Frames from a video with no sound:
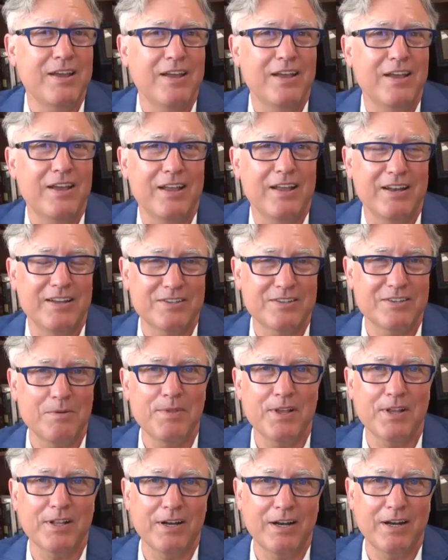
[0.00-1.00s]
And it's
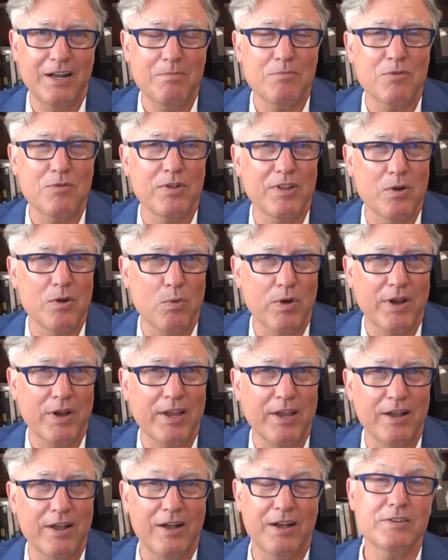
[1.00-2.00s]
something that I'm really
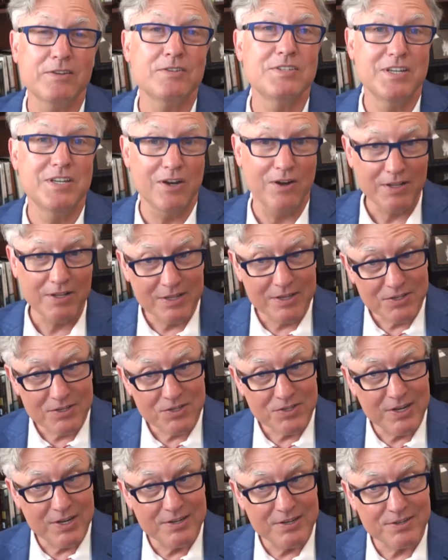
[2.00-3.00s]
working on during this
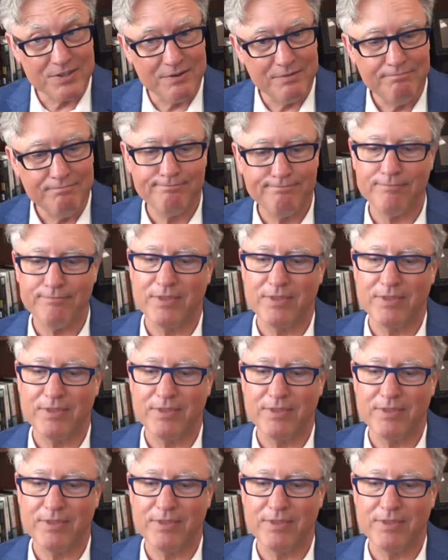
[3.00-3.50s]
season